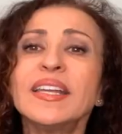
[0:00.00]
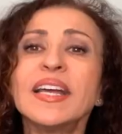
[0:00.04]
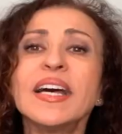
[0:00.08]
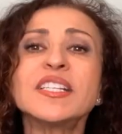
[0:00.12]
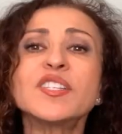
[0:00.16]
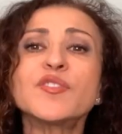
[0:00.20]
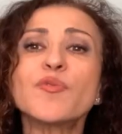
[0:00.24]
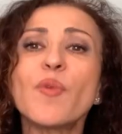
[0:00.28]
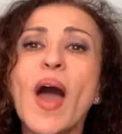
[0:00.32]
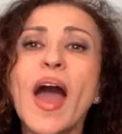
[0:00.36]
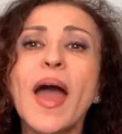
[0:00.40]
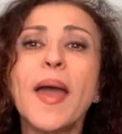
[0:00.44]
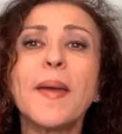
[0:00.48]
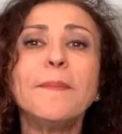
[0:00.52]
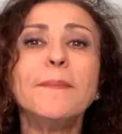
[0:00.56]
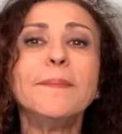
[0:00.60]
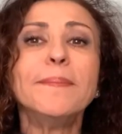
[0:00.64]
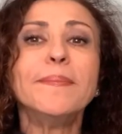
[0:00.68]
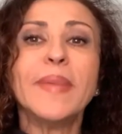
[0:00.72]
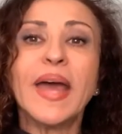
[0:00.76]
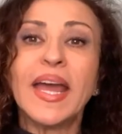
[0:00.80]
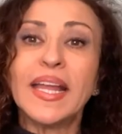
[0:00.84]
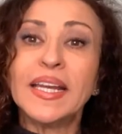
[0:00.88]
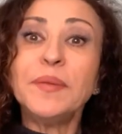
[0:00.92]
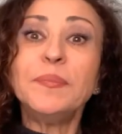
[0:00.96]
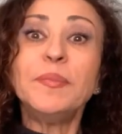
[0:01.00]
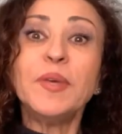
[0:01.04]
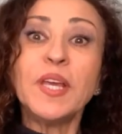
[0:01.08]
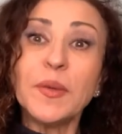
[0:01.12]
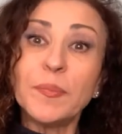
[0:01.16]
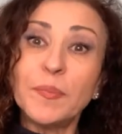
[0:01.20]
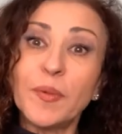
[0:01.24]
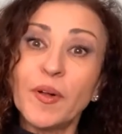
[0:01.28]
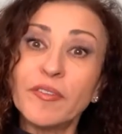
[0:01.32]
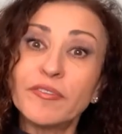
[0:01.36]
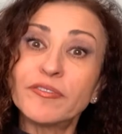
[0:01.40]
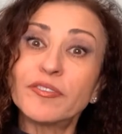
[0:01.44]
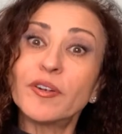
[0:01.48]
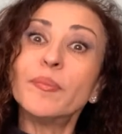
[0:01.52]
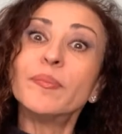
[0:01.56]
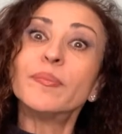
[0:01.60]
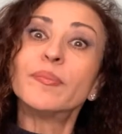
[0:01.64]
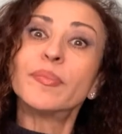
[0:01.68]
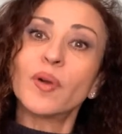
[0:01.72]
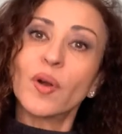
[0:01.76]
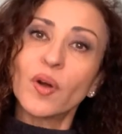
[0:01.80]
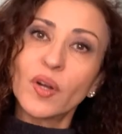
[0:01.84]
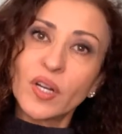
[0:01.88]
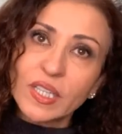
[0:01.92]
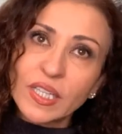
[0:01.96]
that's why many people from
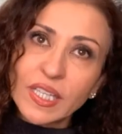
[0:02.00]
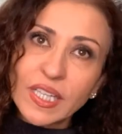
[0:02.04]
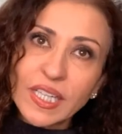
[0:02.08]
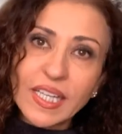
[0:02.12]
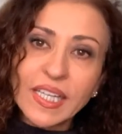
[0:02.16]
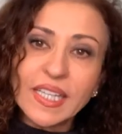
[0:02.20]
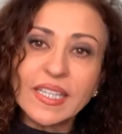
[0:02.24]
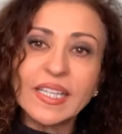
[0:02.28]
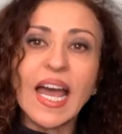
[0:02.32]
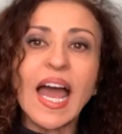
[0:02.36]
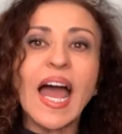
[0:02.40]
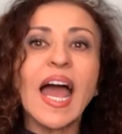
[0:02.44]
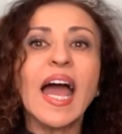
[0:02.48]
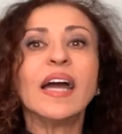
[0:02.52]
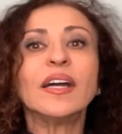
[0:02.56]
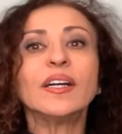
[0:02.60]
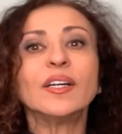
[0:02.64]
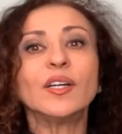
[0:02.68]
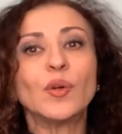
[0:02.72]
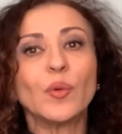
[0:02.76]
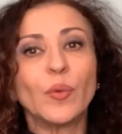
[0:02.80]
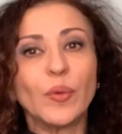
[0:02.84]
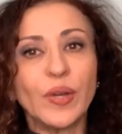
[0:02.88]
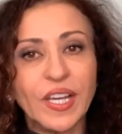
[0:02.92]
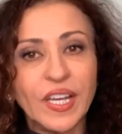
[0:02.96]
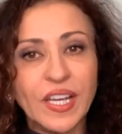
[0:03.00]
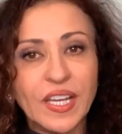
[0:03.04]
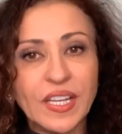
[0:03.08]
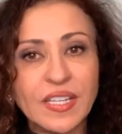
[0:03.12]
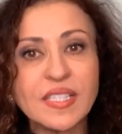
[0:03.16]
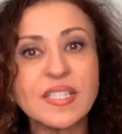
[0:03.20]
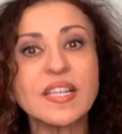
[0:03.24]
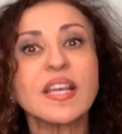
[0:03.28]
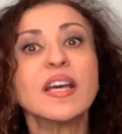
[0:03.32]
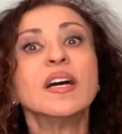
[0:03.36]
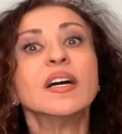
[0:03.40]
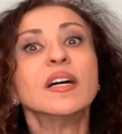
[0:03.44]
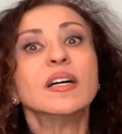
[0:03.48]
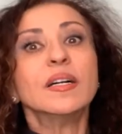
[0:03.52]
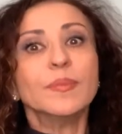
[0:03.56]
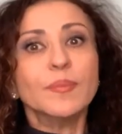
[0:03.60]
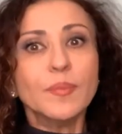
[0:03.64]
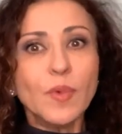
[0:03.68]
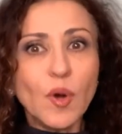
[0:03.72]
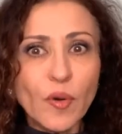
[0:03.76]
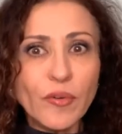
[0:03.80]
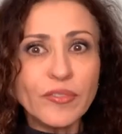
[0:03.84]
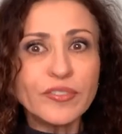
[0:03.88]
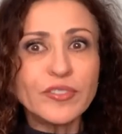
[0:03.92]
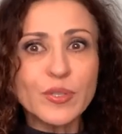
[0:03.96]
Brooklyn and Queens
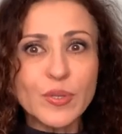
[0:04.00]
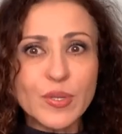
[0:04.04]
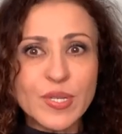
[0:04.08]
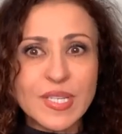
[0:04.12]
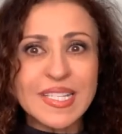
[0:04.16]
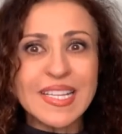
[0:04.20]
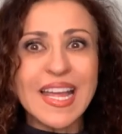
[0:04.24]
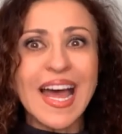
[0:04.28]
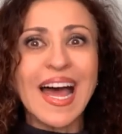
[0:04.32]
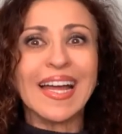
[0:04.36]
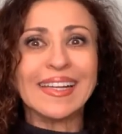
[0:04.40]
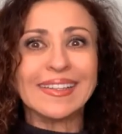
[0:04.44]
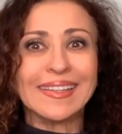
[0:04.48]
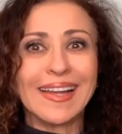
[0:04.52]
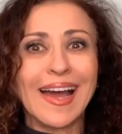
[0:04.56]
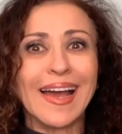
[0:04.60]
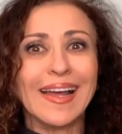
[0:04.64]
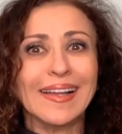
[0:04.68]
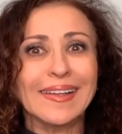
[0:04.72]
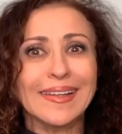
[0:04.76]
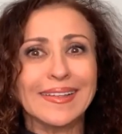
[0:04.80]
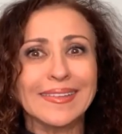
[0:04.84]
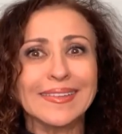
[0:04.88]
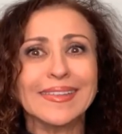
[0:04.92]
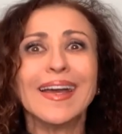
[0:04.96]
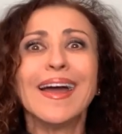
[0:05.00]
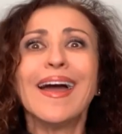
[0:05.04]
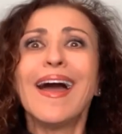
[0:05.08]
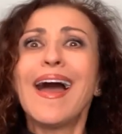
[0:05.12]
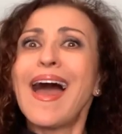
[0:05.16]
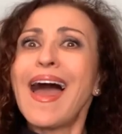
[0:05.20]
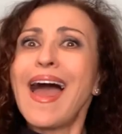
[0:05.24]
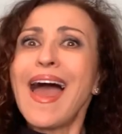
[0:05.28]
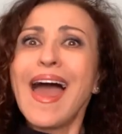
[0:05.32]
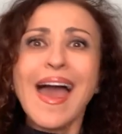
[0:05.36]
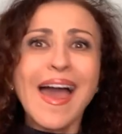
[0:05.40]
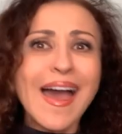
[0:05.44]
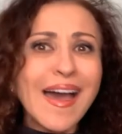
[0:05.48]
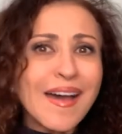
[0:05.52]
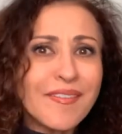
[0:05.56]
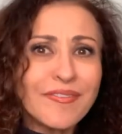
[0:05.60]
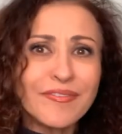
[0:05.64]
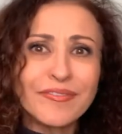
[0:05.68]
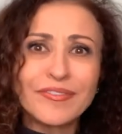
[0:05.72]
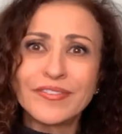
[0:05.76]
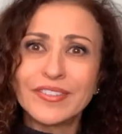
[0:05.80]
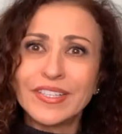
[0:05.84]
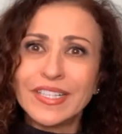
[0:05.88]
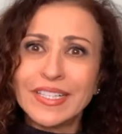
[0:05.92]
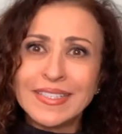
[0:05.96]
move to Staten Island
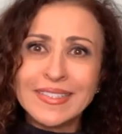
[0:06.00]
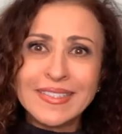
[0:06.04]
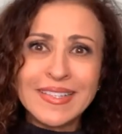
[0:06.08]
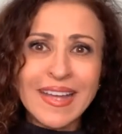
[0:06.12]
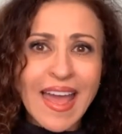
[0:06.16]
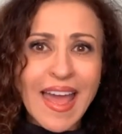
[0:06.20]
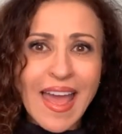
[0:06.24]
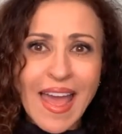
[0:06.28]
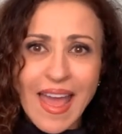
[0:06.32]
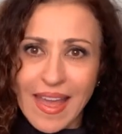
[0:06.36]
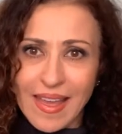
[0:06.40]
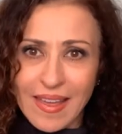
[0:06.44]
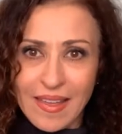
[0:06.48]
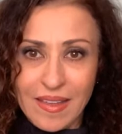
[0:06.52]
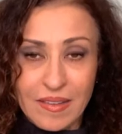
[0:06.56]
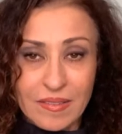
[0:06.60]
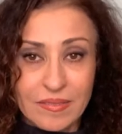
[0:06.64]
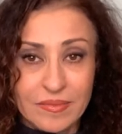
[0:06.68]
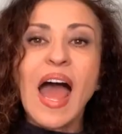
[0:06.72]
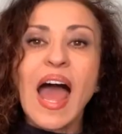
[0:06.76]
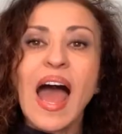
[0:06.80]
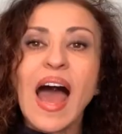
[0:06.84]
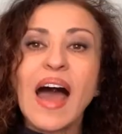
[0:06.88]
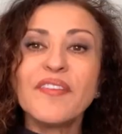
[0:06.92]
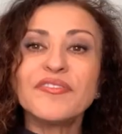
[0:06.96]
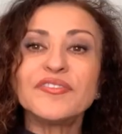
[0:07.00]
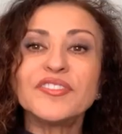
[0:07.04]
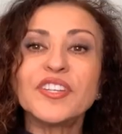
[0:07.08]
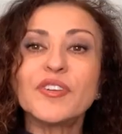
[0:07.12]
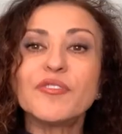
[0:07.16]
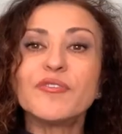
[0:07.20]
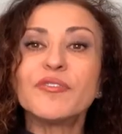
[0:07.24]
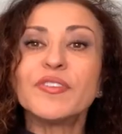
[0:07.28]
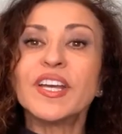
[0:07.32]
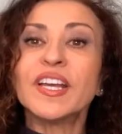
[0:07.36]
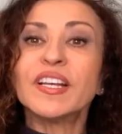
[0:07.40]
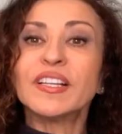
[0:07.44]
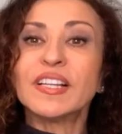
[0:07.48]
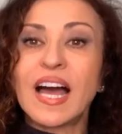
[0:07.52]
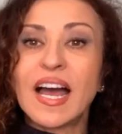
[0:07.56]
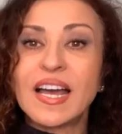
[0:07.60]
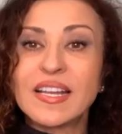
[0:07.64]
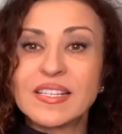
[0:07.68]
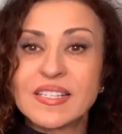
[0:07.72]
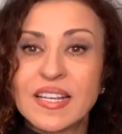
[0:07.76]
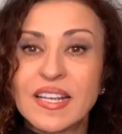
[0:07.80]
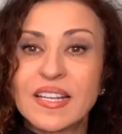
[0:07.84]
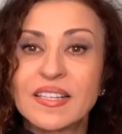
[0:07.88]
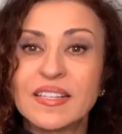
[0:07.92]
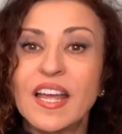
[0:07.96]
every day after
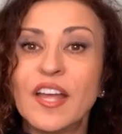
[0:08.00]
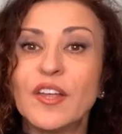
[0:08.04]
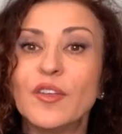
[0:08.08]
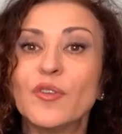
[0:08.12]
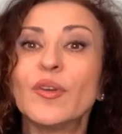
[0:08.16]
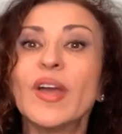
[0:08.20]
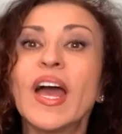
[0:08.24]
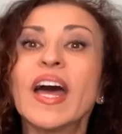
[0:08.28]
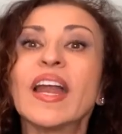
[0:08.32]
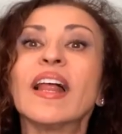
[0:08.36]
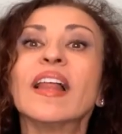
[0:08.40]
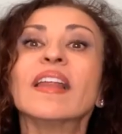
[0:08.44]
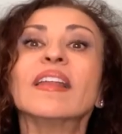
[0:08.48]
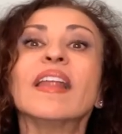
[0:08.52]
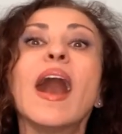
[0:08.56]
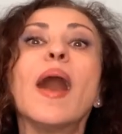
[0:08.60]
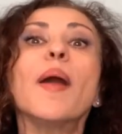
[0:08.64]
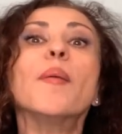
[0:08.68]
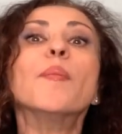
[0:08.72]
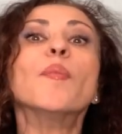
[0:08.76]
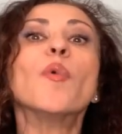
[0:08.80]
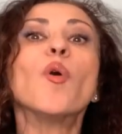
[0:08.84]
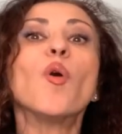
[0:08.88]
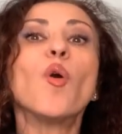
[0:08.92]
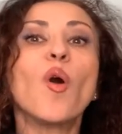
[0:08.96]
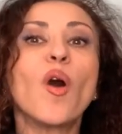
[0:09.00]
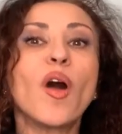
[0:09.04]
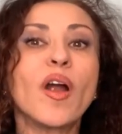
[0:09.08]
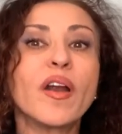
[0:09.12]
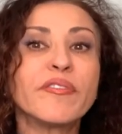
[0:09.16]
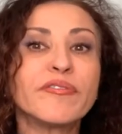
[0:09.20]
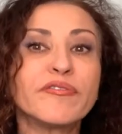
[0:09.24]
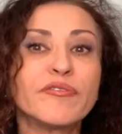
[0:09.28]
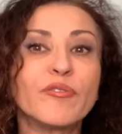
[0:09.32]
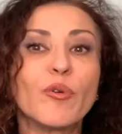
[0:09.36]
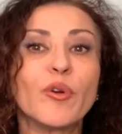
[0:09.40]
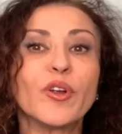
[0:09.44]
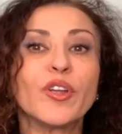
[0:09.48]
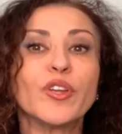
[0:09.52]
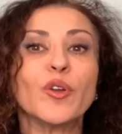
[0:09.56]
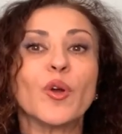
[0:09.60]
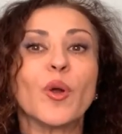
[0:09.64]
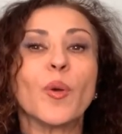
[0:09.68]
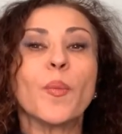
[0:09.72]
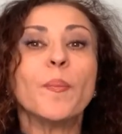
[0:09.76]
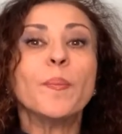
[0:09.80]
realizing that you get a lot more for your